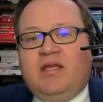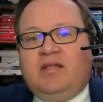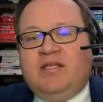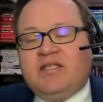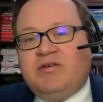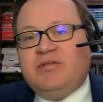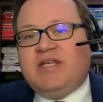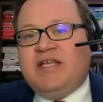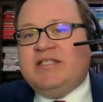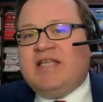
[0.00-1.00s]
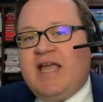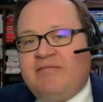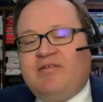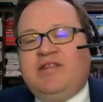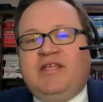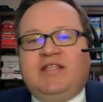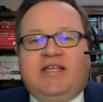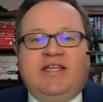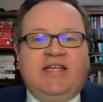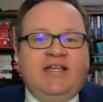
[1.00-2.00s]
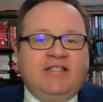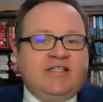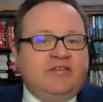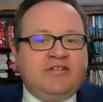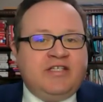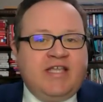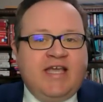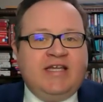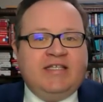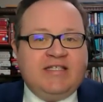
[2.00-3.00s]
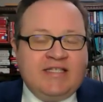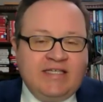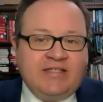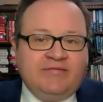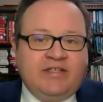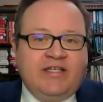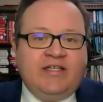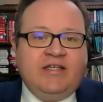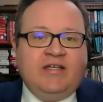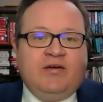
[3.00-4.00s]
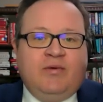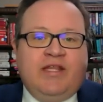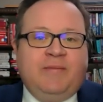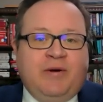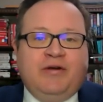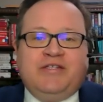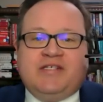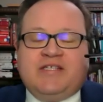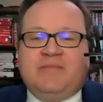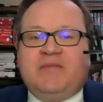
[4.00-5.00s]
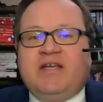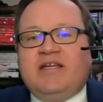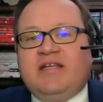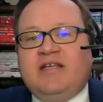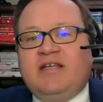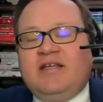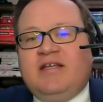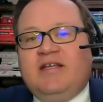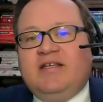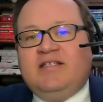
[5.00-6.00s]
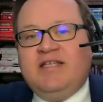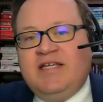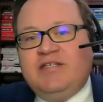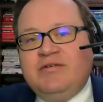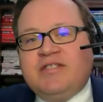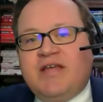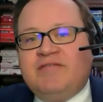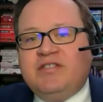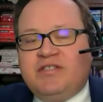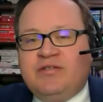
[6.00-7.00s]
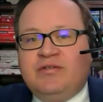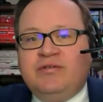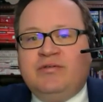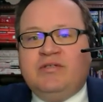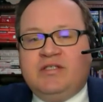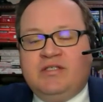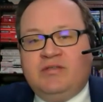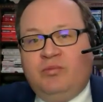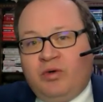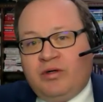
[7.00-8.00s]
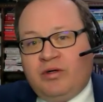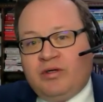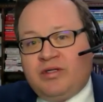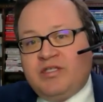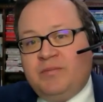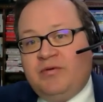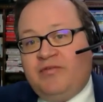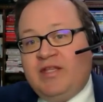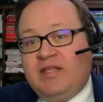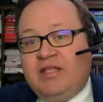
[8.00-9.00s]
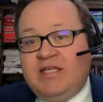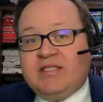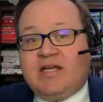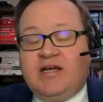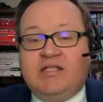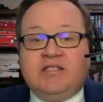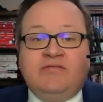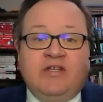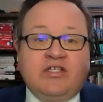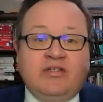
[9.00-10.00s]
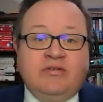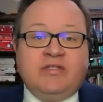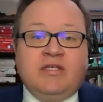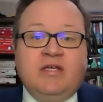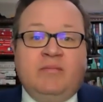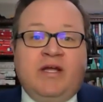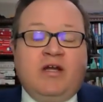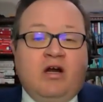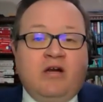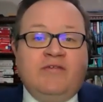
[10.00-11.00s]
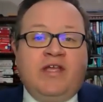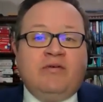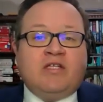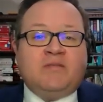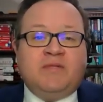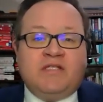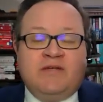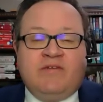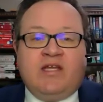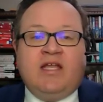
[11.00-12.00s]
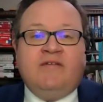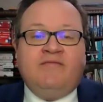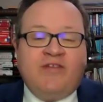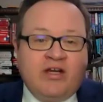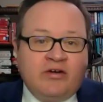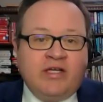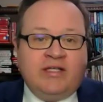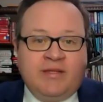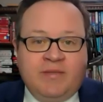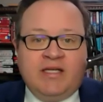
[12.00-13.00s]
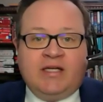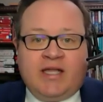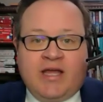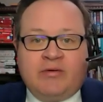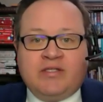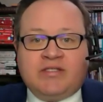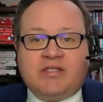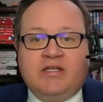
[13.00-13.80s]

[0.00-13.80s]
This goes against everything that Canadians understand instinctively when they purchase something. C-272 works to prevent these kinds of issues by carving out a specific and very limited allowance